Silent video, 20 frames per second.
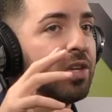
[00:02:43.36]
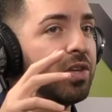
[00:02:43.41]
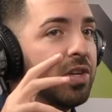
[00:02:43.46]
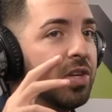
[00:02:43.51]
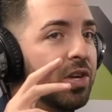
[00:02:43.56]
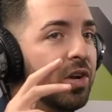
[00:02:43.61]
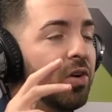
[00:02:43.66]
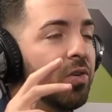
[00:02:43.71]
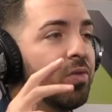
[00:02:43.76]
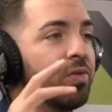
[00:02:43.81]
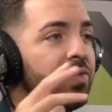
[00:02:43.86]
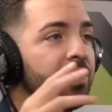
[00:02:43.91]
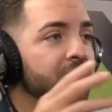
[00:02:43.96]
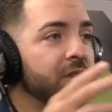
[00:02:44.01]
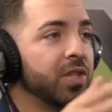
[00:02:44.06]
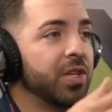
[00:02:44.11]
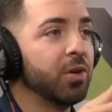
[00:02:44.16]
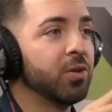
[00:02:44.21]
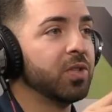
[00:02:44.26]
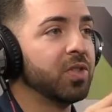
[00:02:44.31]
you know,
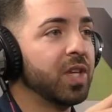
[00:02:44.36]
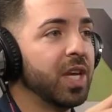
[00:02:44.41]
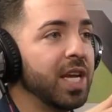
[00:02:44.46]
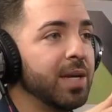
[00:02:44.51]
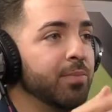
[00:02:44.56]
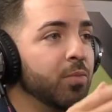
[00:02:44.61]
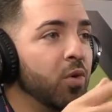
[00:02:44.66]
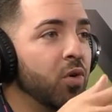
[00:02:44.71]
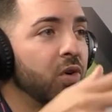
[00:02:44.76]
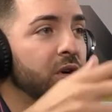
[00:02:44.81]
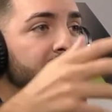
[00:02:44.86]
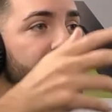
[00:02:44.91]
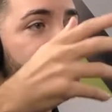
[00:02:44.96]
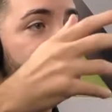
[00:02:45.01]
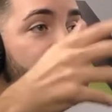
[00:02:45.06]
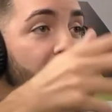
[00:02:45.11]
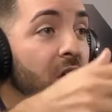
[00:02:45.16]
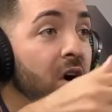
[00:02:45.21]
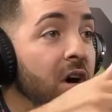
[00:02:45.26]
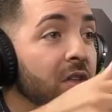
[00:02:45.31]
the old saying, "More is
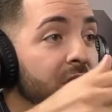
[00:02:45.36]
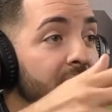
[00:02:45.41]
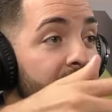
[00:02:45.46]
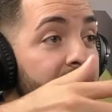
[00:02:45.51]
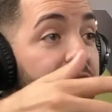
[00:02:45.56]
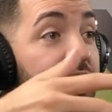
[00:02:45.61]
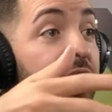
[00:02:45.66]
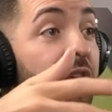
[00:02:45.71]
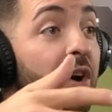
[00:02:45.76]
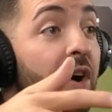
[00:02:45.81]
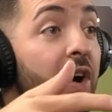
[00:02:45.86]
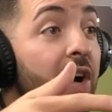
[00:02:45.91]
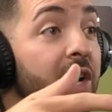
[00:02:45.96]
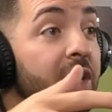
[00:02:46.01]
caught than is taught."